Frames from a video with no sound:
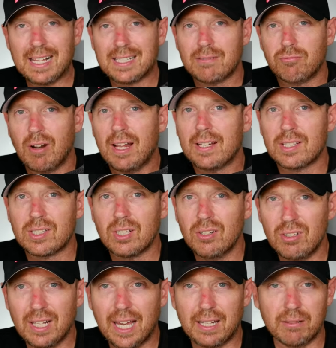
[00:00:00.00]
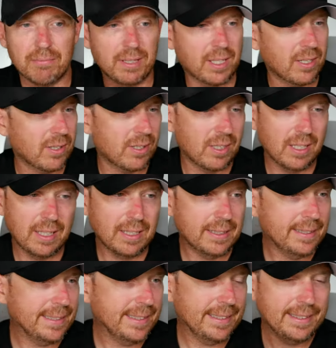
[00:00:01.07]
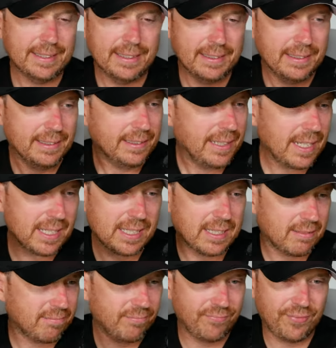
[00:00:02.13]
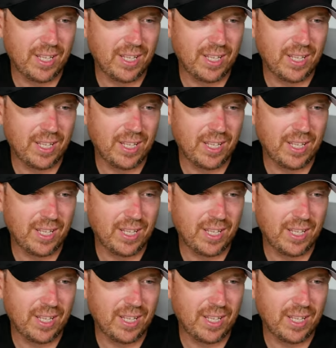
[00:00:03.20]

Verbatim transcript: us runners to look at them, because this,